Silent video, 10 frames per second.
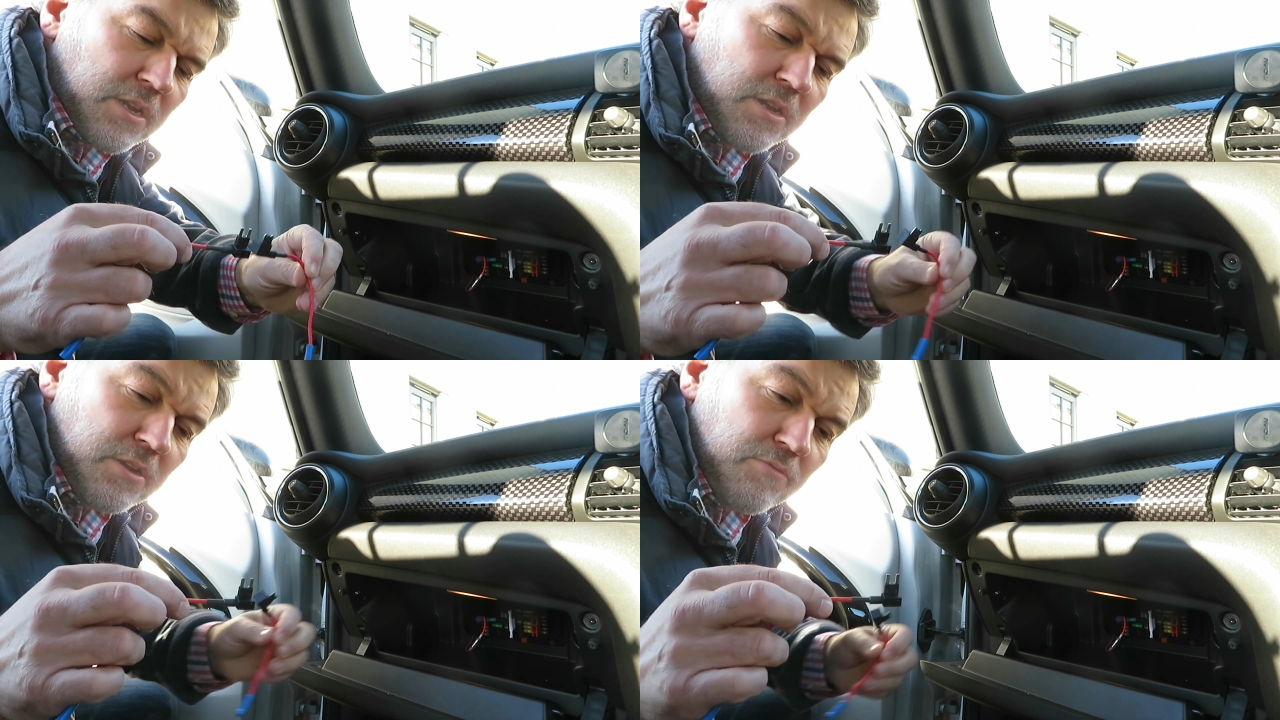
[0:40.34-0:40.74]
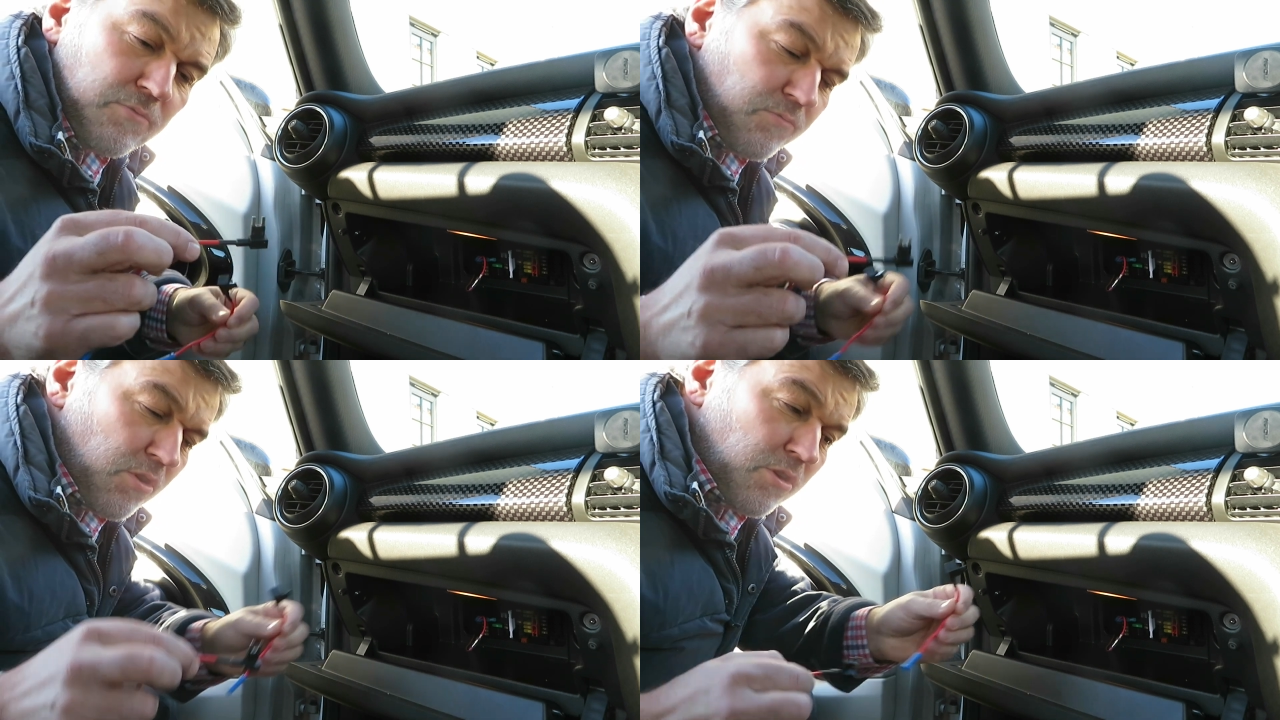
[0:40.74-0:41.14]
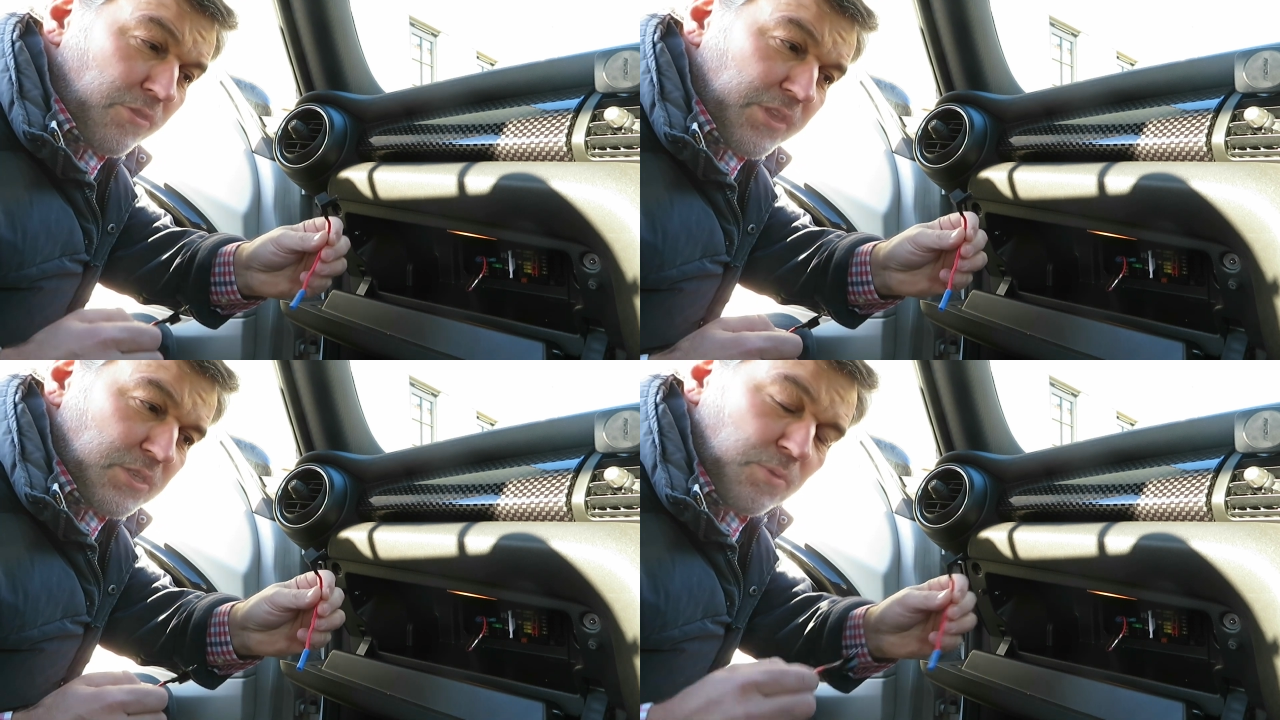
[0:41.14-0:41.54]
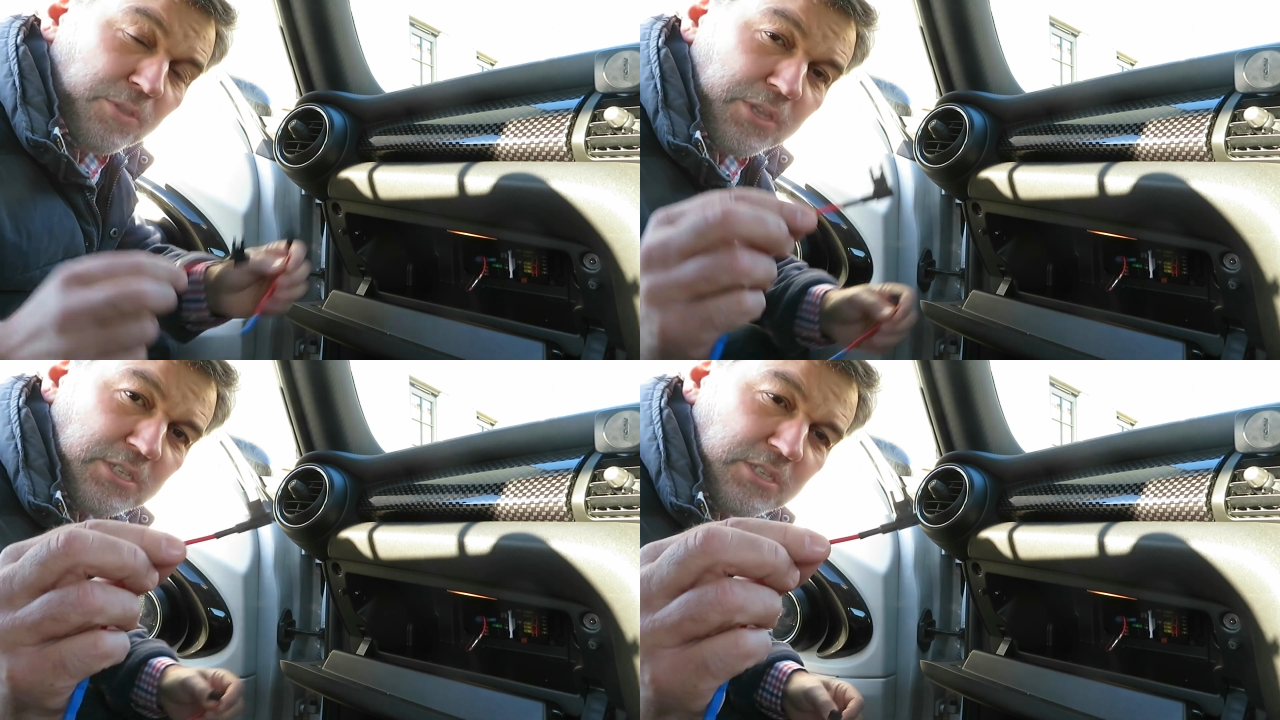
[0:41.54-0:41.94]
uh, wrong on this
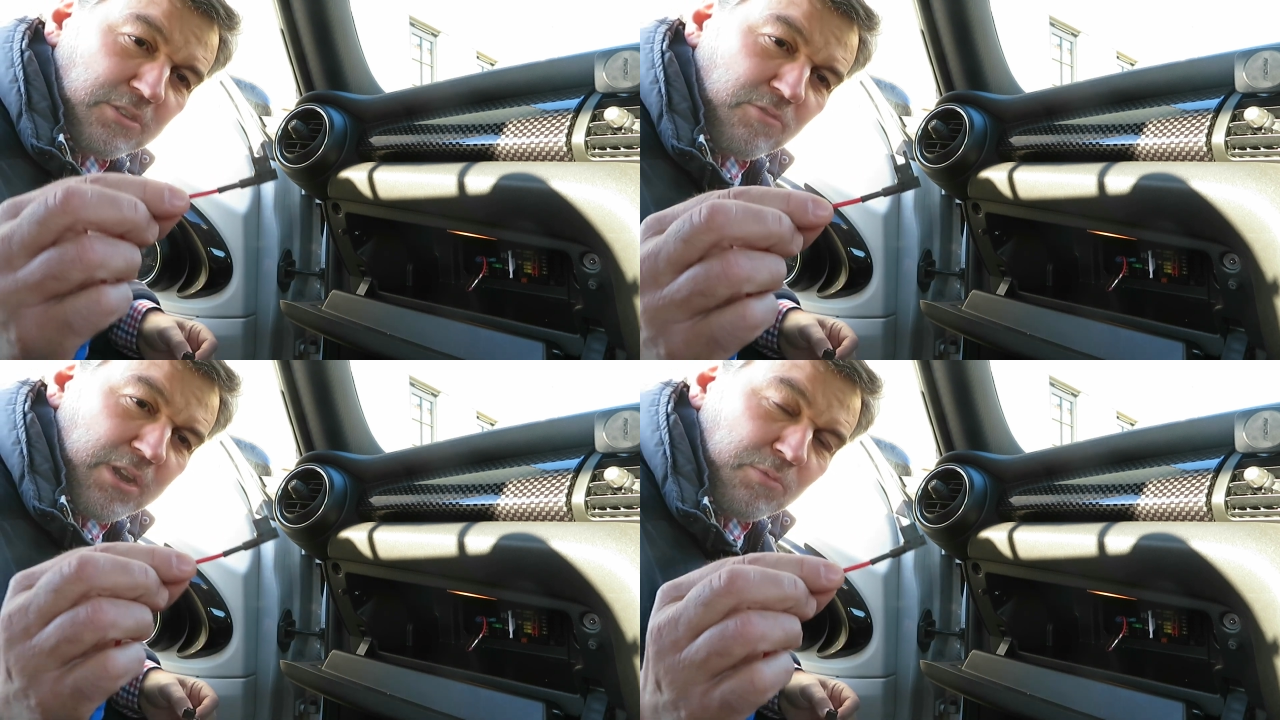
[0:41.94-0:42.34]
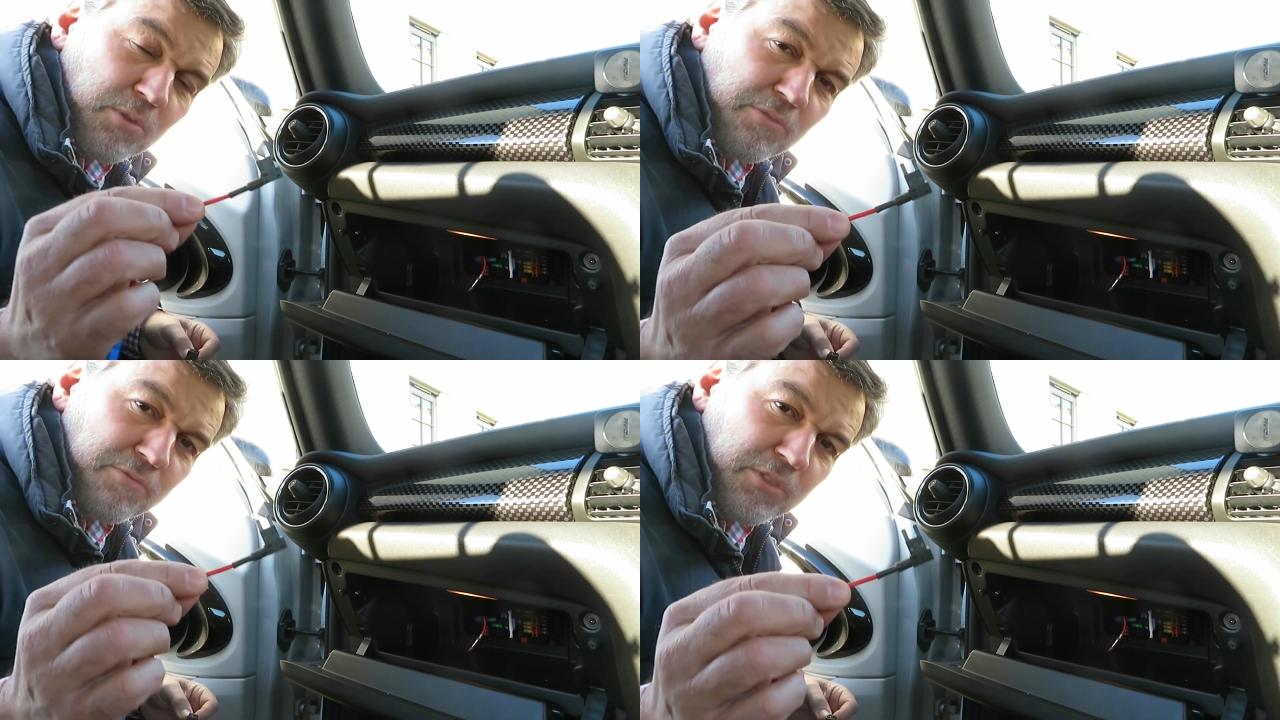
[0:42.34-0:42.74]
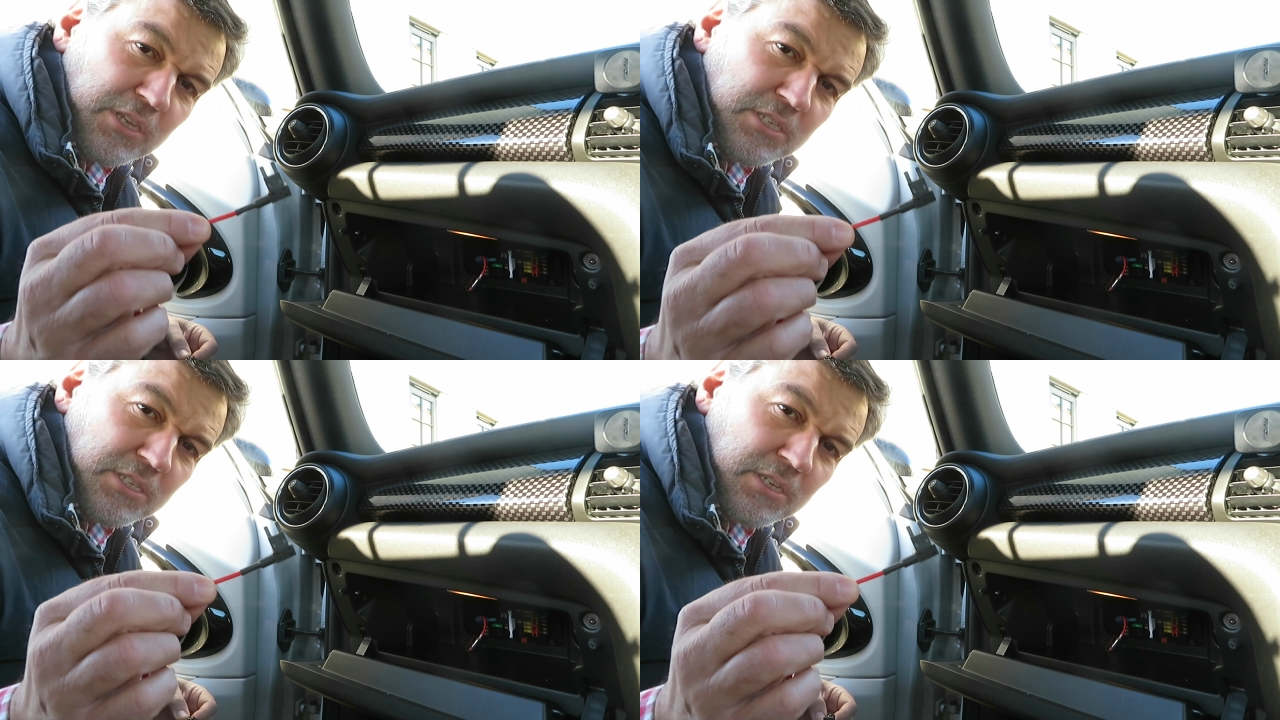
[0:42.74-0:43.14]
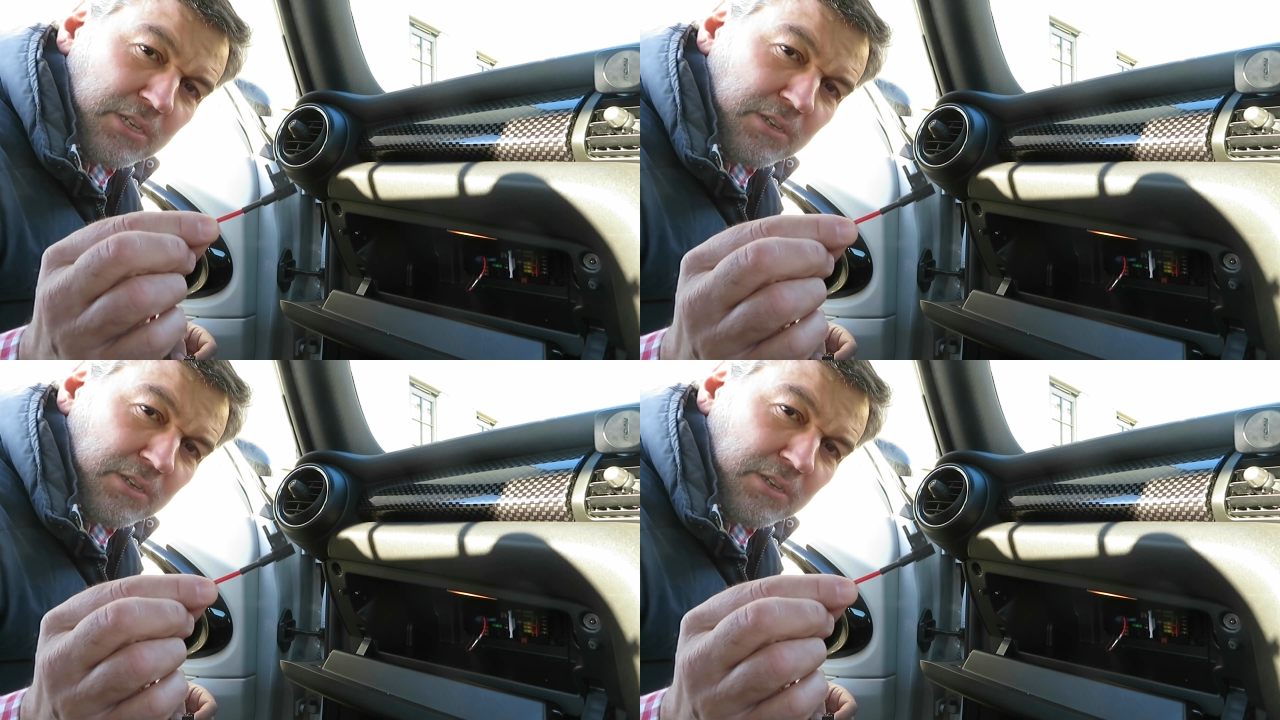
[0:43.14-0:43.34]
one this is the right one for this